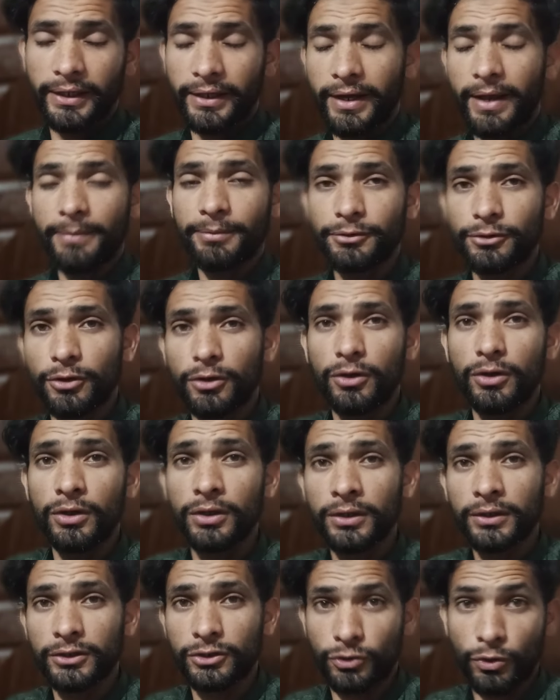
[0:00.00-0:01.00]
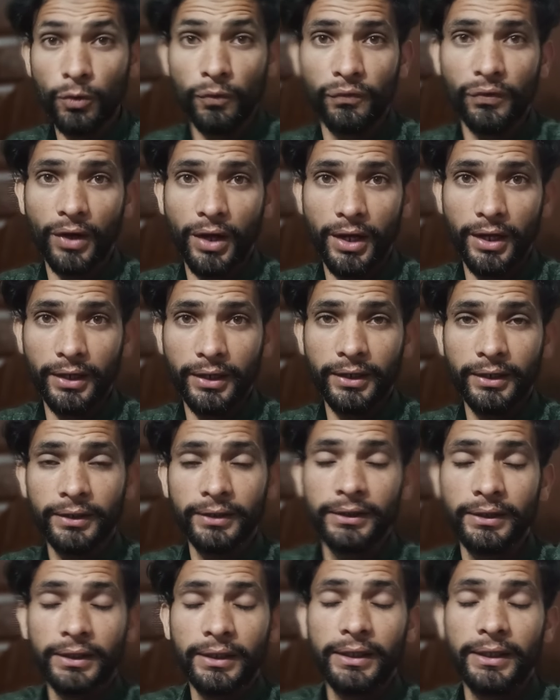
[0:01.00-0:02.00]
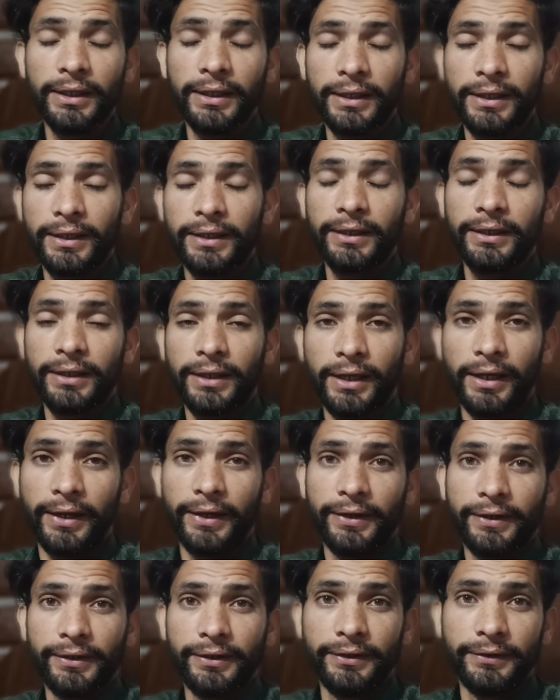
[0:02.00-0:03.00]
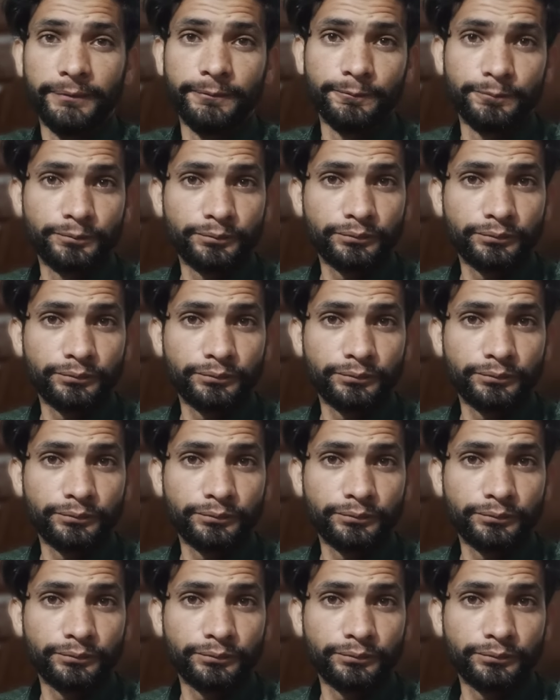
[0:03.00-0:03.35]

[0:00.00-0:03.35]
rap song so far, and